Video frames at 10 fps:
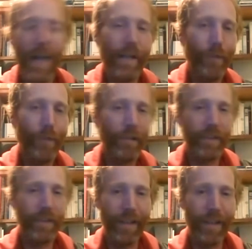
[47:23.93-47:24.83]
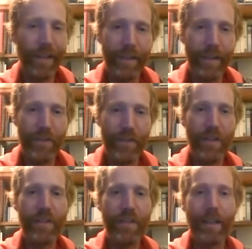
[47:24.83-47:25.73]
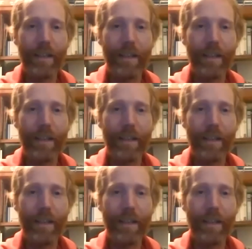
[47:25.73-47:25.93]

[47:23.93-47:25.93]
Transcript: a forest garden is just a